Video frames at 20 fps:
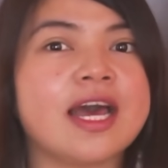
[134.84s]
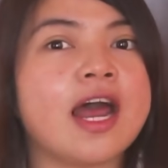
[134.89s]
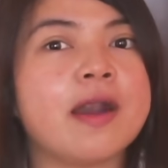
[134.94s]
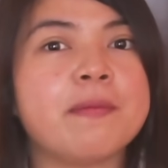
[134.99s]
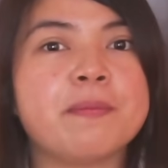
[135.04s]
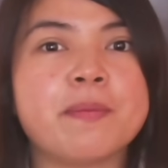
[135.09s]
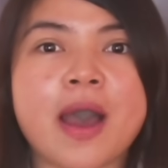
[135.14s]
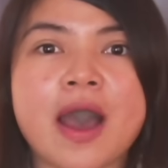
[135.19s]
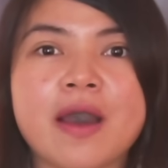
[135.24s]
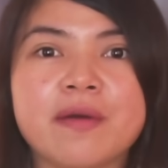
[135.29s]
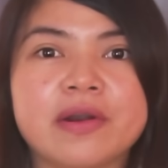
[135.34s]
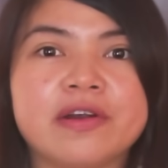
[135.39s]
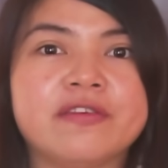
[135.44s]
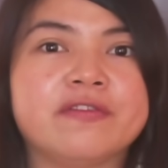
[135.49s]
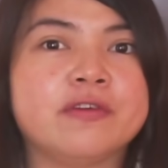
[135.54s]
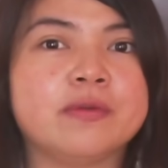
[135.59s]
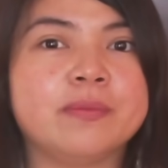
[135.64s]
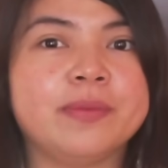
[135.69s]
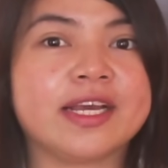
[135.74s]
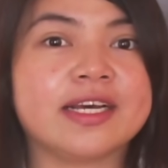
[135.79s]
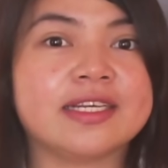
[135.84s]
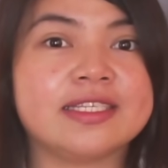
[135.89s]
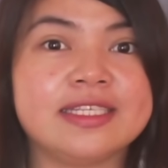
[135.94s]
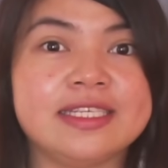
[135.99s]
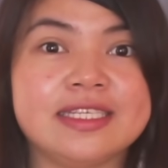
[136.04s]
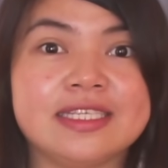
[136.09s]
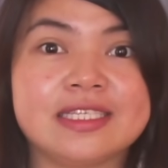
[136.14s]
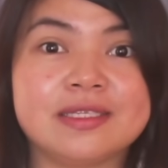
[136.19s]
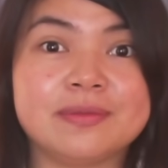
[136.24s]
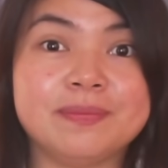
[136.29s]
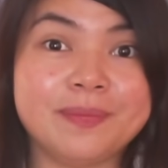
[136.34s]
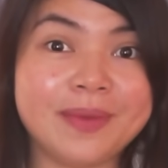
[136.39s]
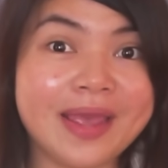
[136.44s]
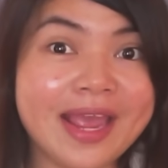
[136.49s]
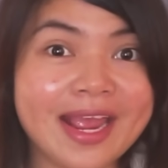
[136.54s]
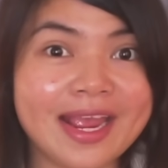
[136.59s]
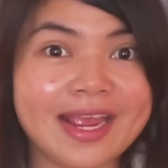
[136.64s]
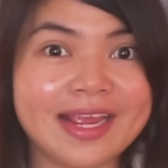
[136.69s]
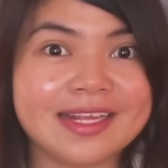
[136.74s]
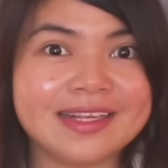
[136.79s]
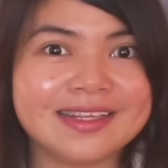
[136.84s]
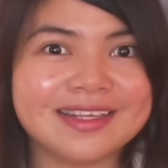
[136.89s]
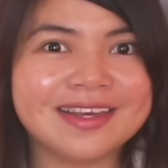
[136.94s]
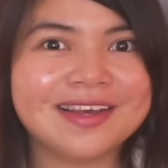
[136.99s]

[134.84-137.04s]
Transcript: are powerful because it's made